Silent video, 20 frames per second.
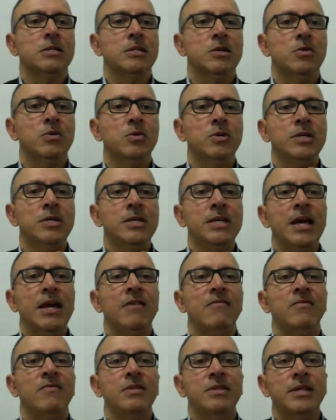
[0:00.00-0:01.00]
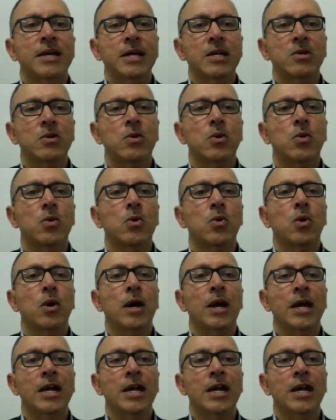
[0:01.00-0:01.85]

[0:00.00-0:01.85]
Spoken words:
they only have telco